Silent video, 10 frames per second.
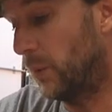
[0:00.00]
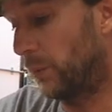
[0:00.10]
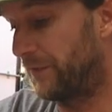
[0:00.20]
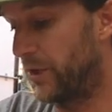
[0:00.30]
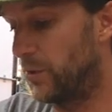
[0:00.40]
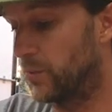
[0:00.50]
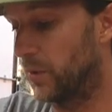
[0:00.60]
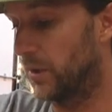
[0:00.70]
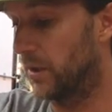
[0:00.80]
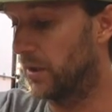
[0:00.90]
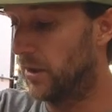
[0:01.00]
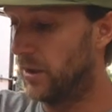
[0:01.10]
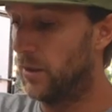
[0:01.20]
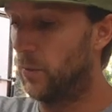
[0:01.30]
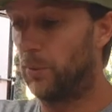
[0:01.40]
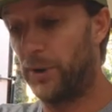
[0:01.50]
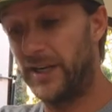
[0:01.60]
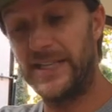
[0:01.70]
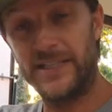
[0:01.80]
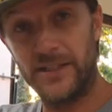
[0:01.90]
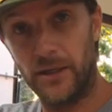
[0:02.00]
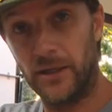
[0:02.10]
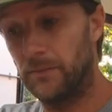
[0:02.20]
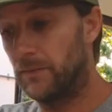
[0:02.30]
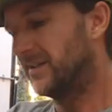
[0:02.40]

Reviews were pretty decent on them.